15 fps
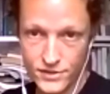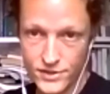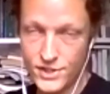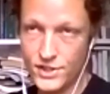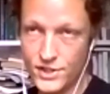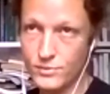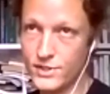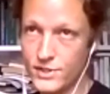
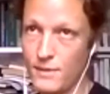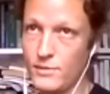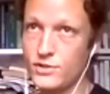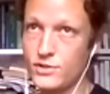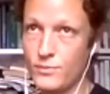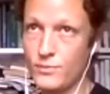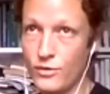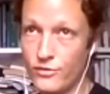she was able to
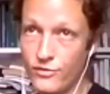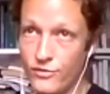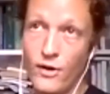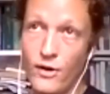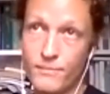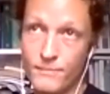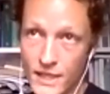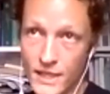move
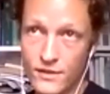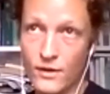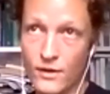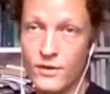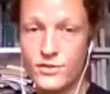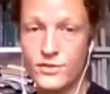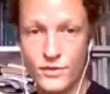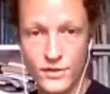from Illinois
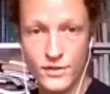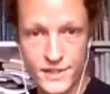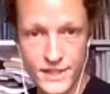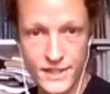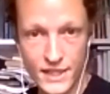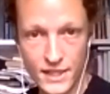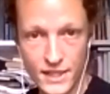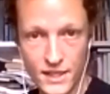to New York
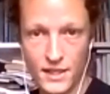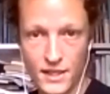City,